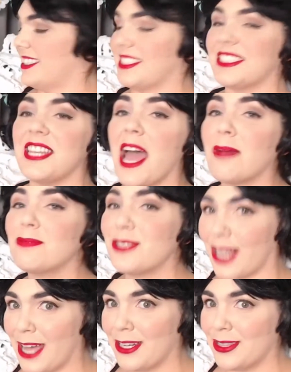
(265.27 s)
"Snap!"
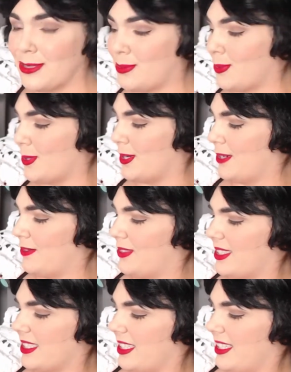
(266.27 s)
shouted the dwarves.
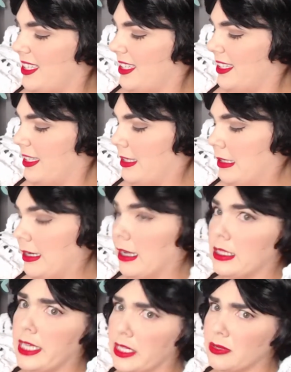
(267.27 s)
"I
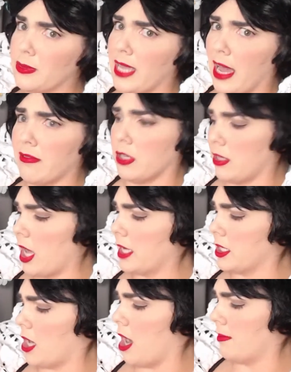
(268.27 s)
guess we have a lot in
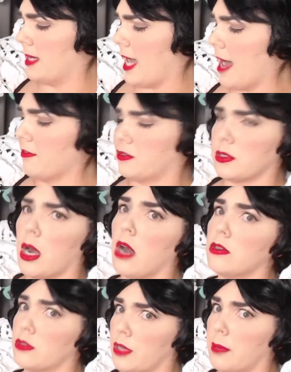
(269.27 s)
common after all,"
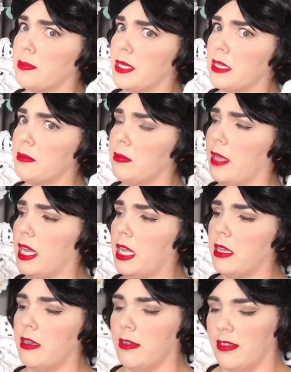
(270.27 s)
Grumpy admitted.
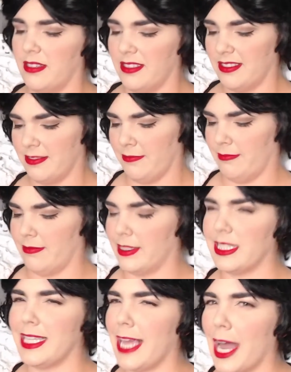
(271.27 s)

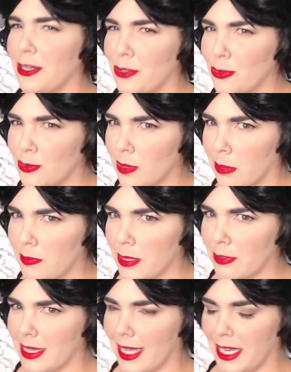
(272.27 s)
See, I knew Grumpy would
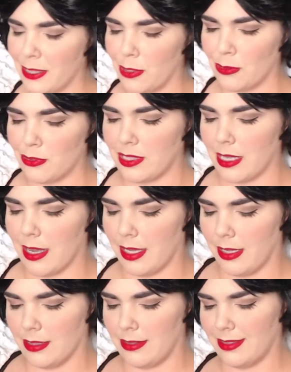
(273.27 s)
like those
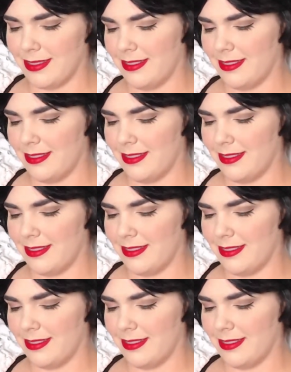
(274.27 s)
giants.